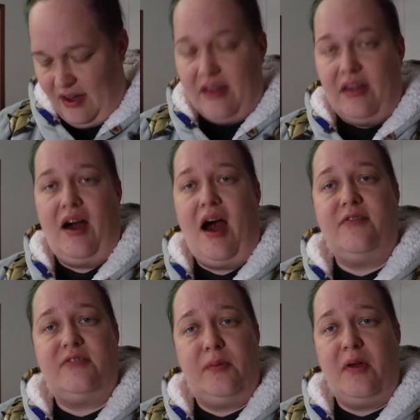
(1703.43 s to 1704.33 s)
You
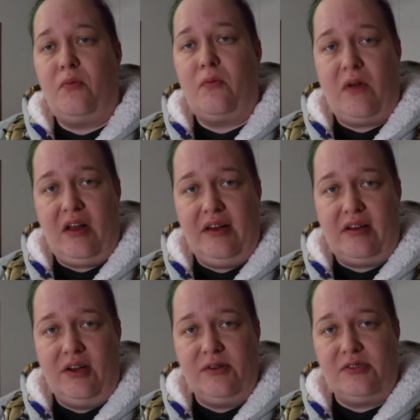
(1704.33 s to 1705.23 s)
have to be really
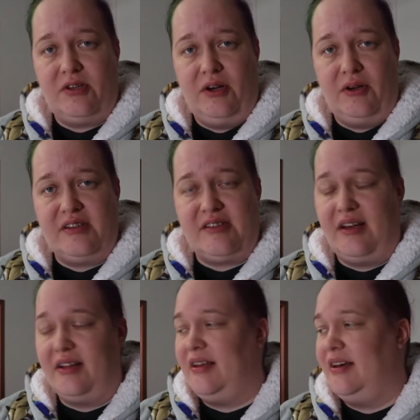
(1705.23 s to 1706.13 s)
close to notice
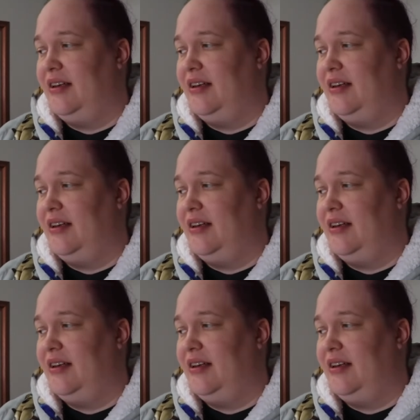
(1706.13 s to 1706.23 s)
it,